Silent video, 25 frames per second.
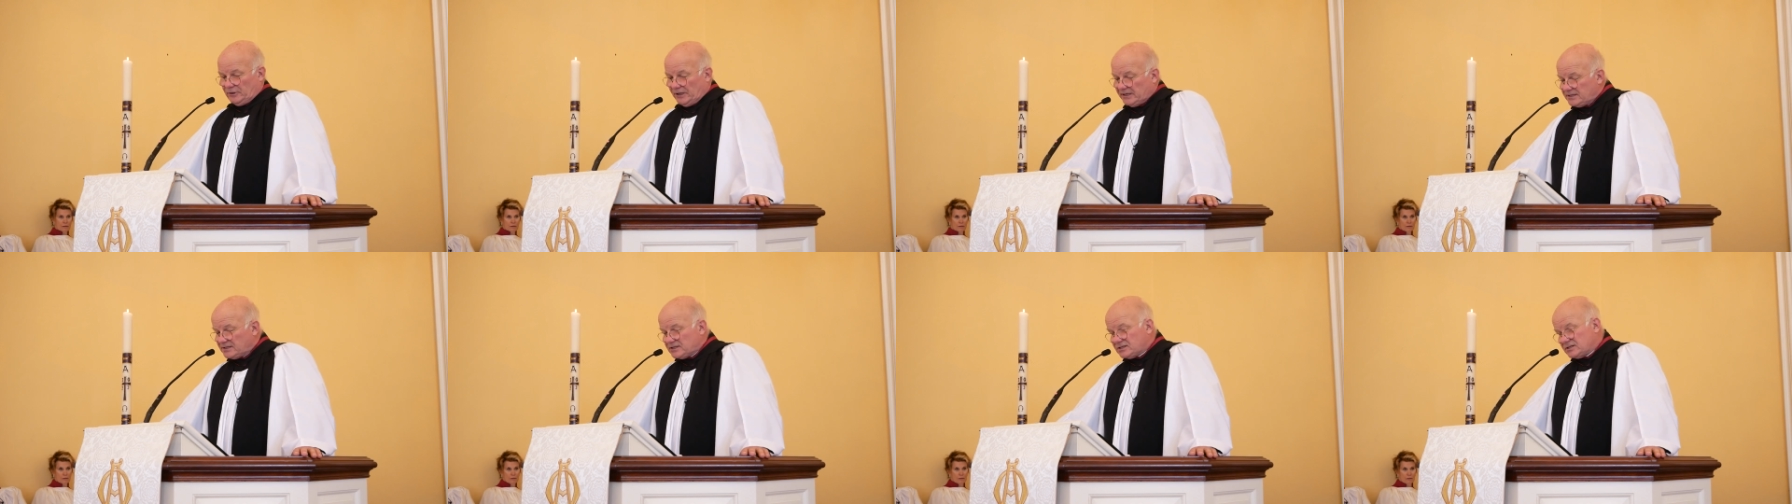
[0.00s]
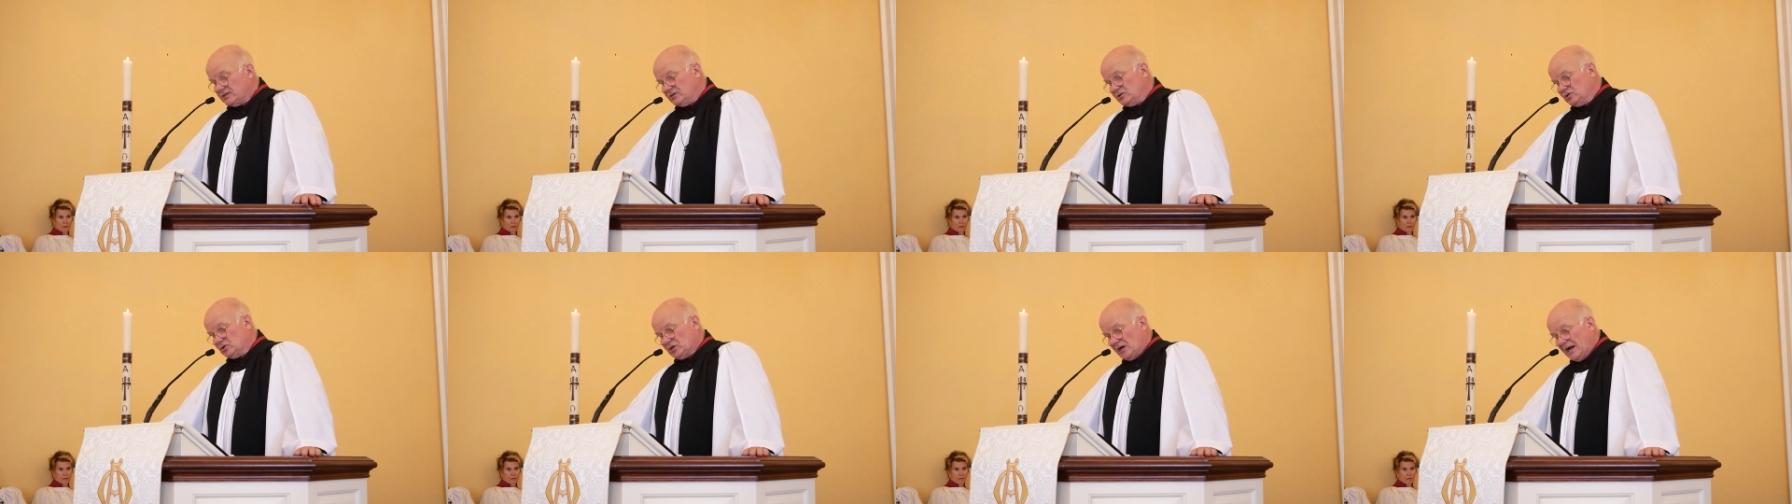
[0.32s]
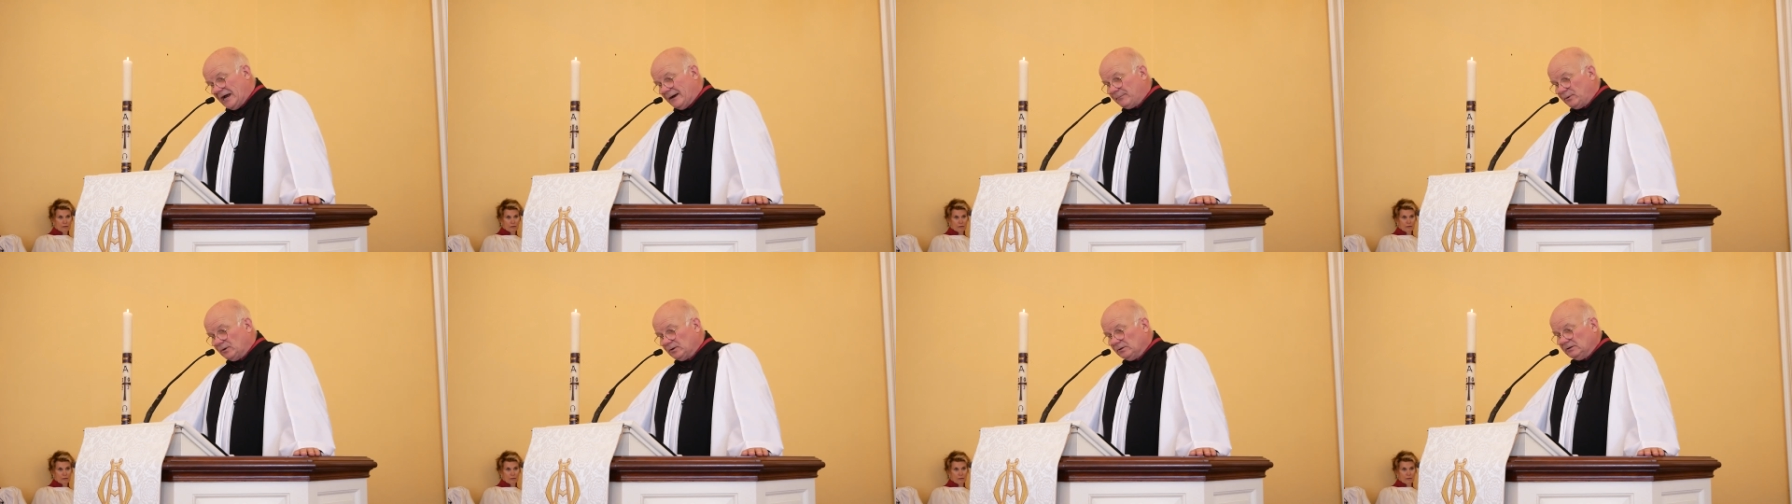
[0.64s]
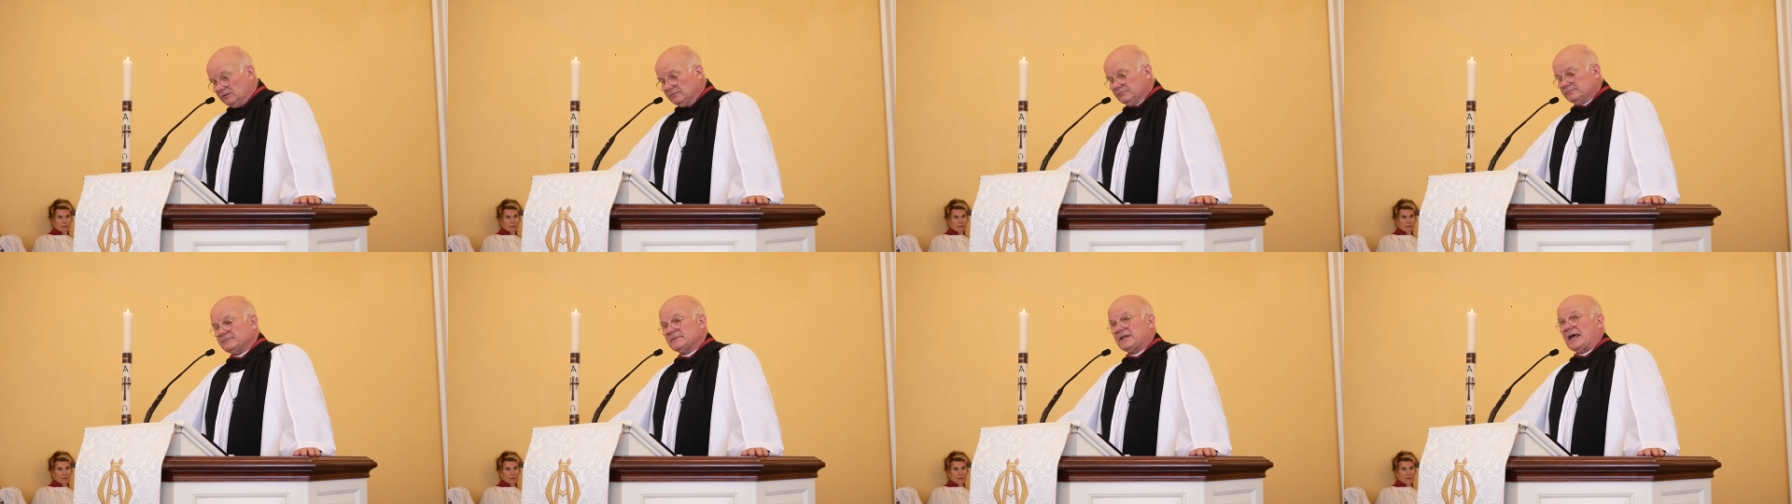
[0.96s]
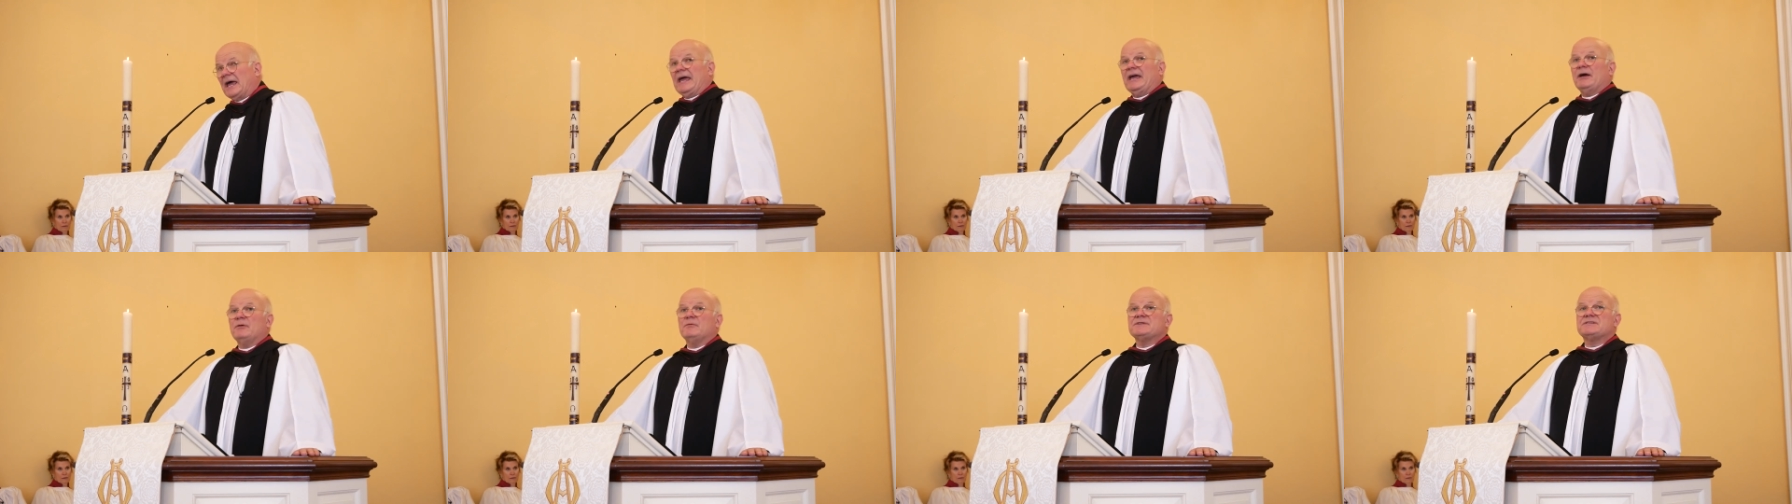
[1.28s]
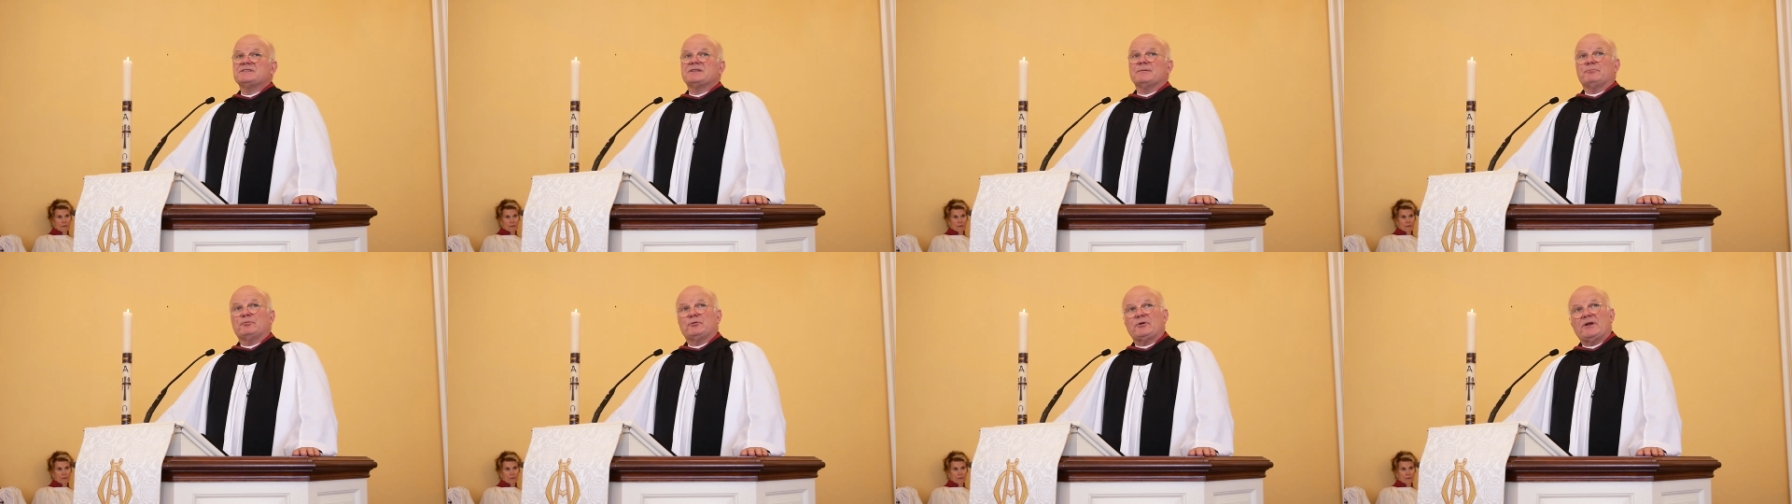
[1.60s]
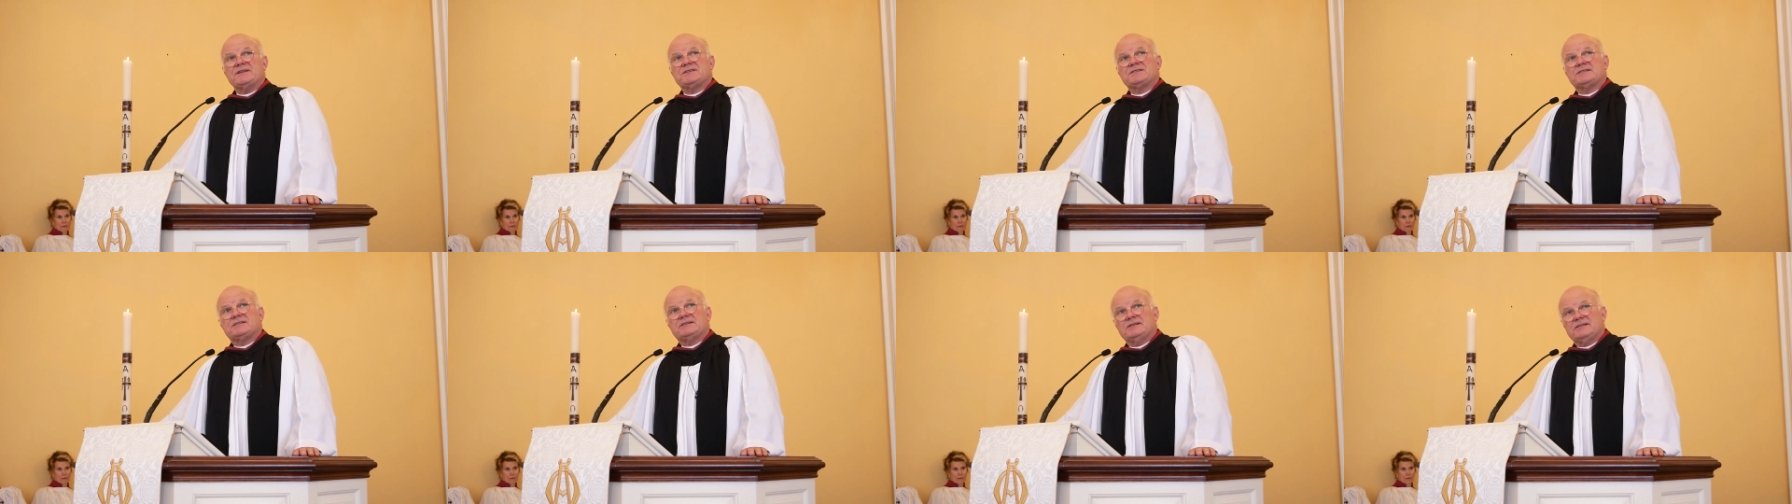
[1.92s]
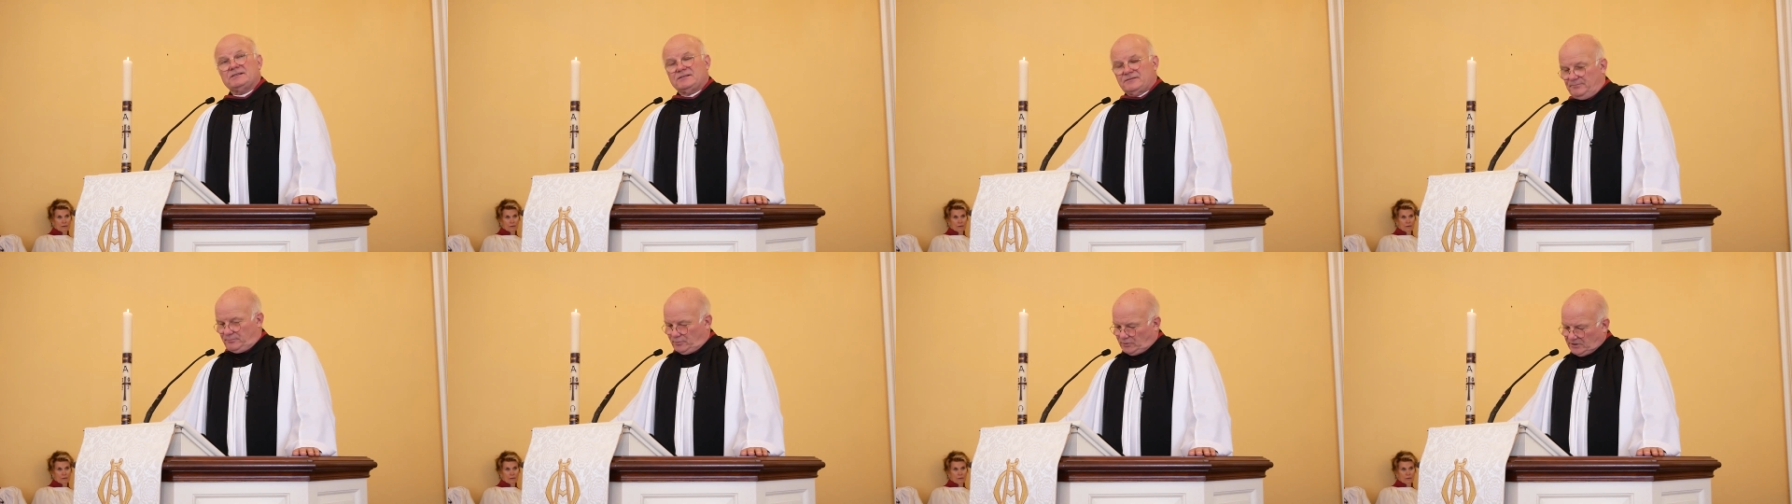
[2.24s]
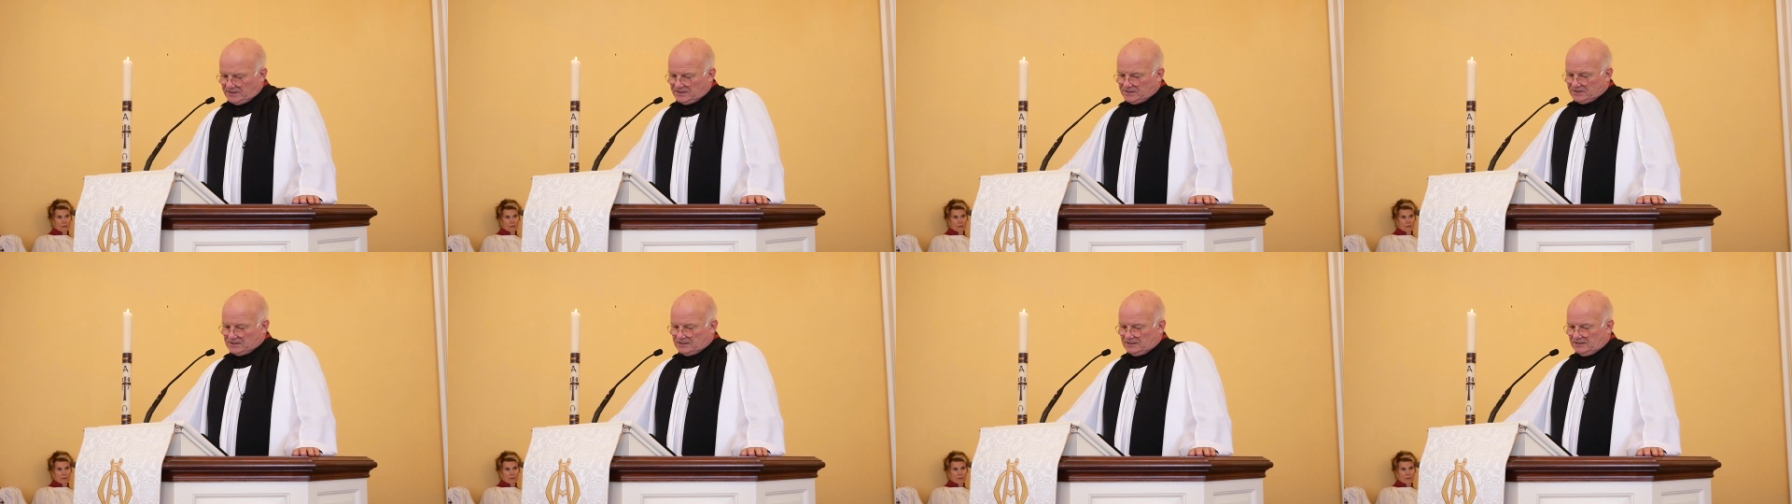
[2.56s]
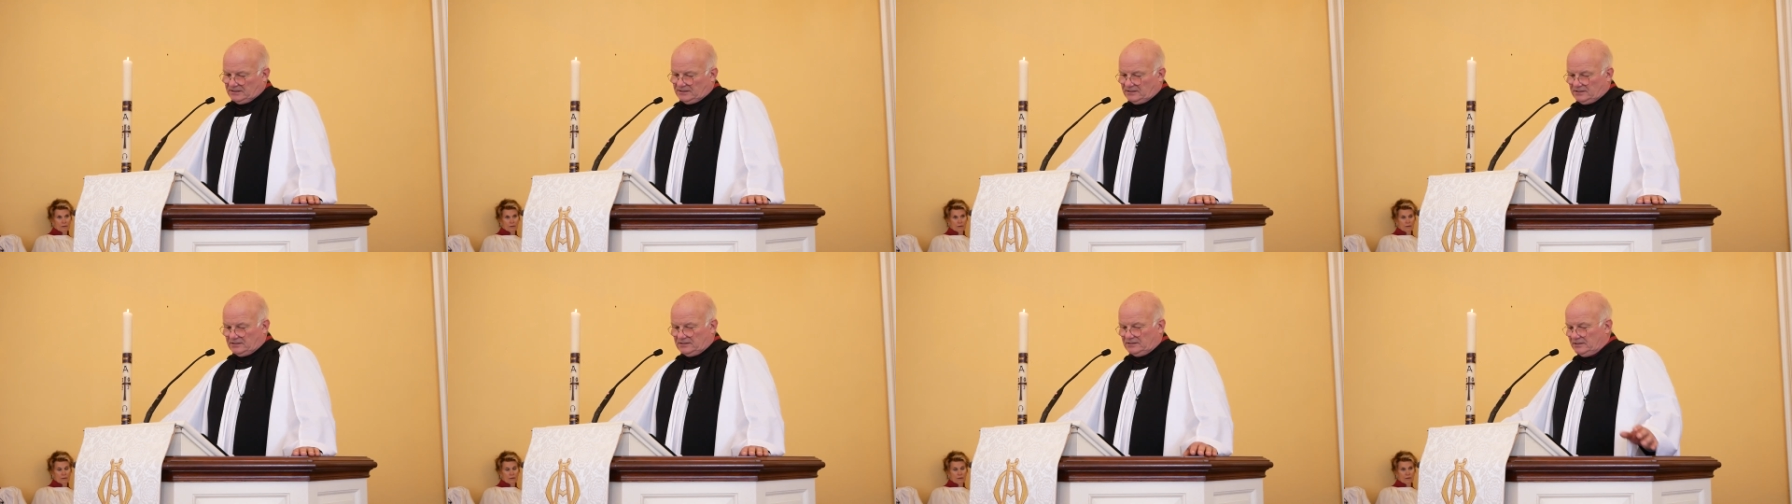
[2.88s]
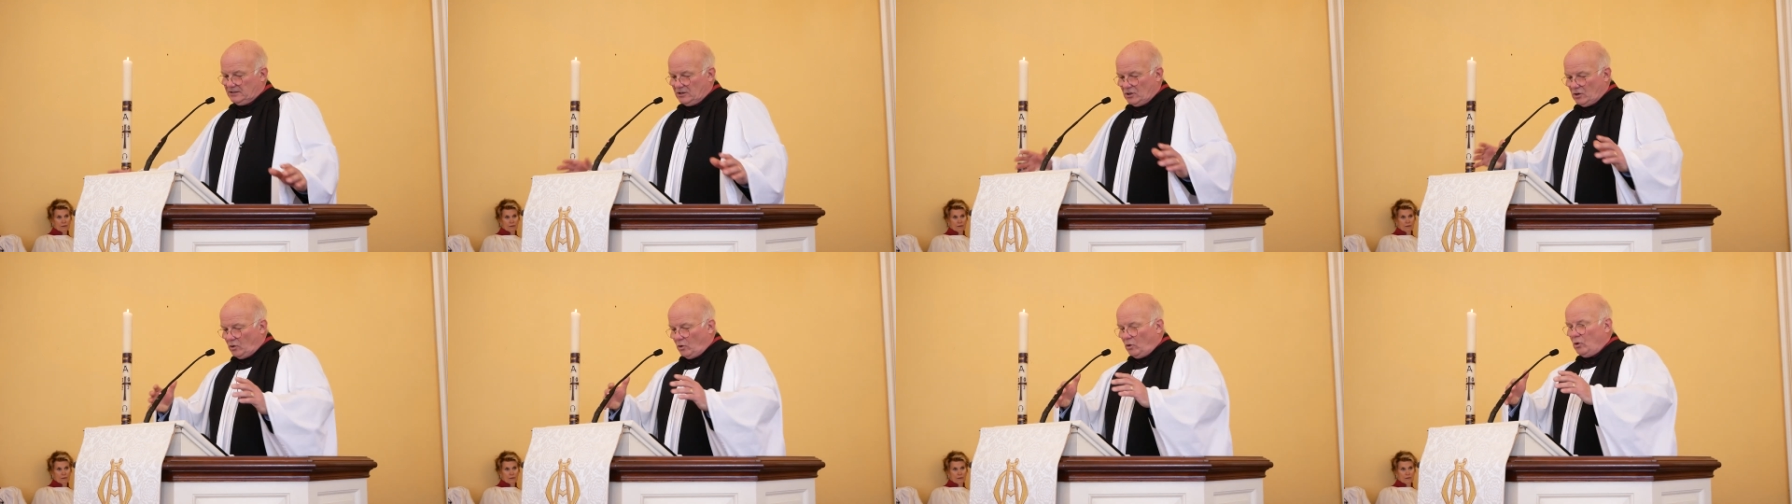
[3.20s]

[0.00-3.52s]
Princeton Chapel. There was the president of Princeton and